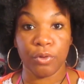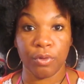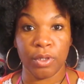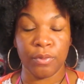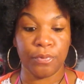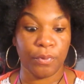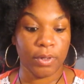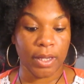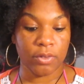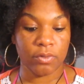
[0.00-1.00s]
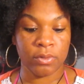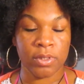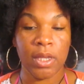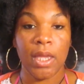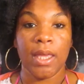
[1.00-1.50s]
cream for
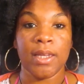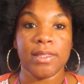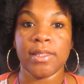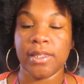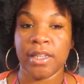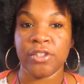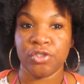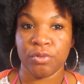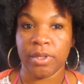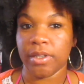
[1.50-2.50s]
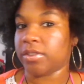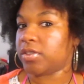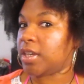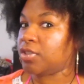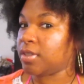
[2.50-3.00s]
naturals and it says less shrinkage
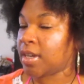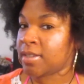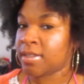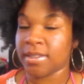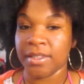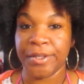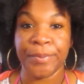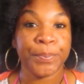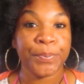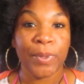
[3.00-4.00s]
as you guys can see